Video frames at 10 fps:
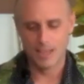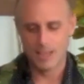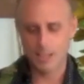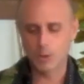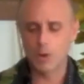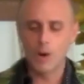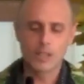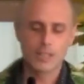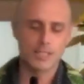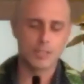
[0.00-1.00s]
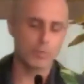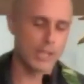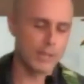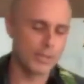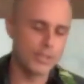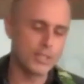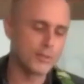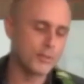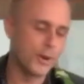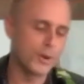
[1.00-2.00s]
And so I walked in to play these
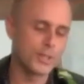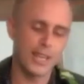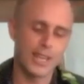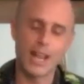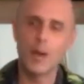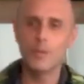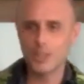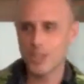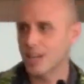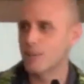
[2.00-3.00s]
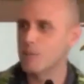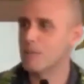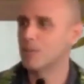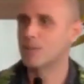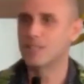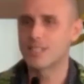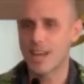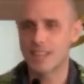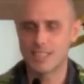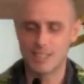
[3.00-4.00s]
folks, and I wish I could remember
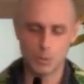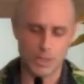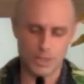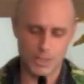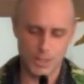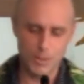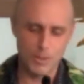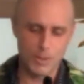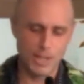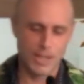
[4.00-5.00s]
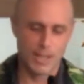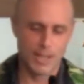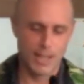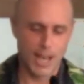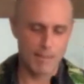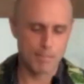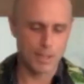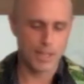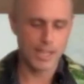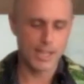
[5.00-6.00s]
exactly what tune I
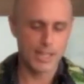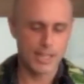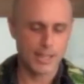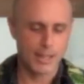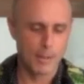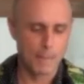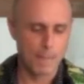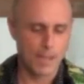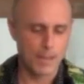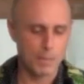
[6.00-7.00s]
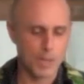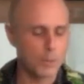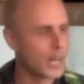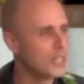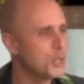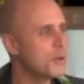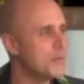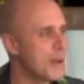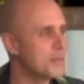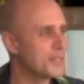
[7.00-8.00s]
played. But what I do
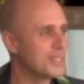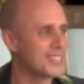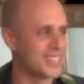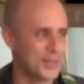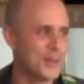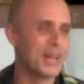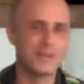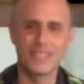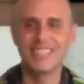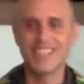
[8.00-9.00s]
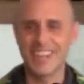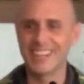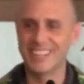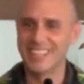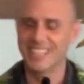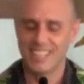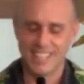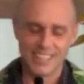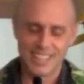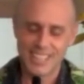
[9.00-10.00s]
remember is when I was done,
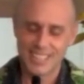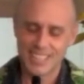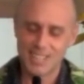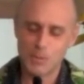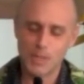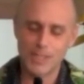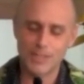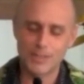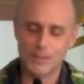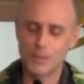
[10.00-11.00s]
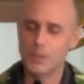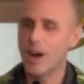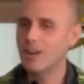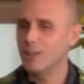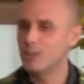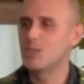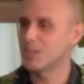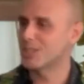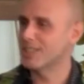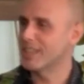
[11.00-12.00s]
they said, well, why don't you
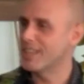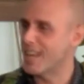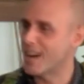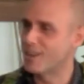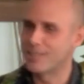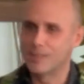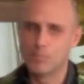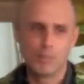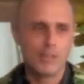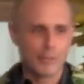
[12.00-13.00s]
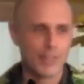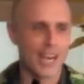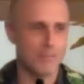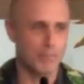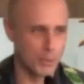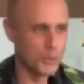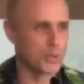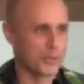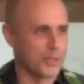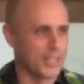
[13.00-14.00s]
just lay down a B-flat blues
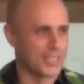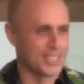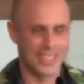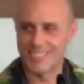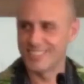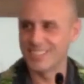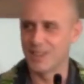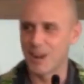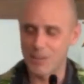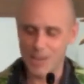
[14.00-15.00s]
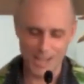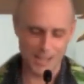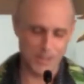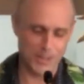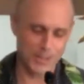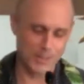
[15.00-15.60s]
for us and hear how that goes?